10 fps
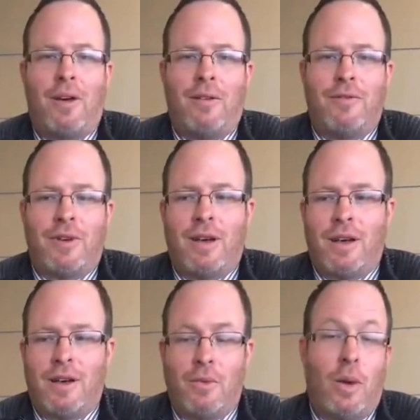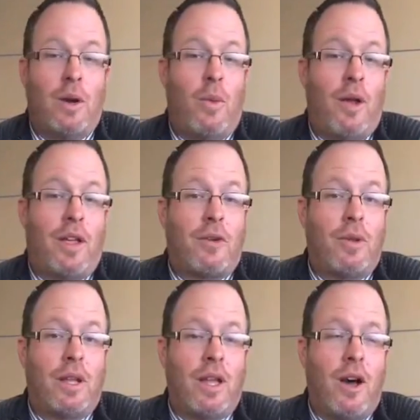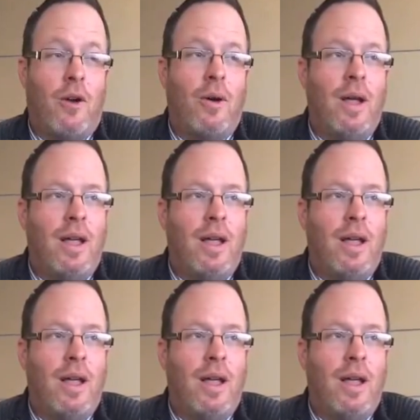of uh, what where they could really go.